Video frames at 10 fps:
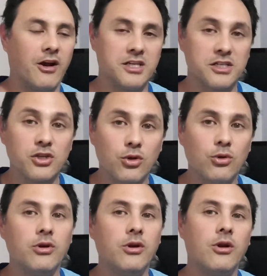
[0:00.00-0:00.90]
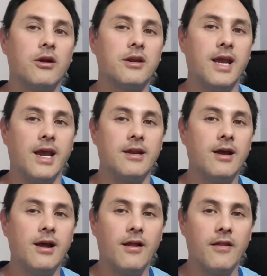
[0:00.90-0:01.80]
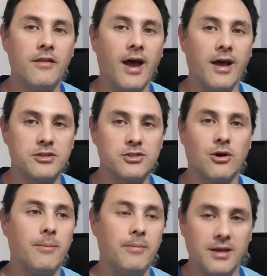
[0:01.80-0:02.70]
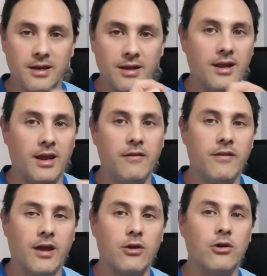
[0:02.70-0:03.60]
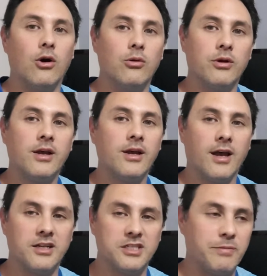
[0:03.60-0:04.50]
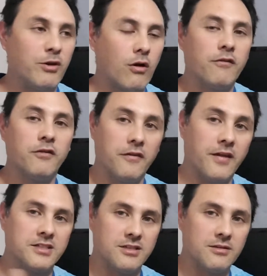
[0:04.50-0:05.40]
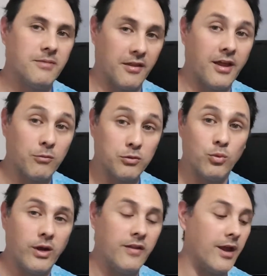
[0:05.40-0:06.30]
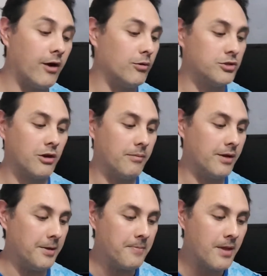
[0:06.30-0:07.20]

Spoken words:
I just could not get that sight pin in that gold and just be confident that was where the arrow was going to be.